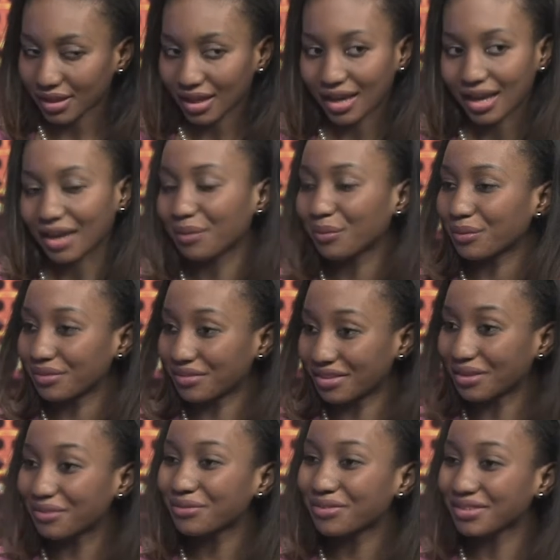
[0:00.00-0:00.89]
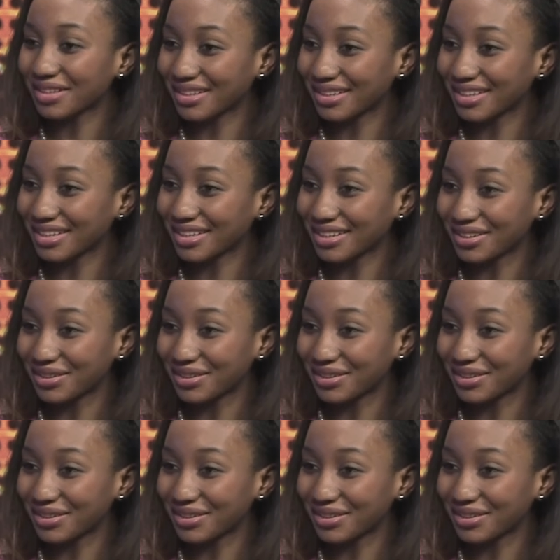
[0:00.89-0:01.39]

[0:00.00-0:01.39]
I will definitely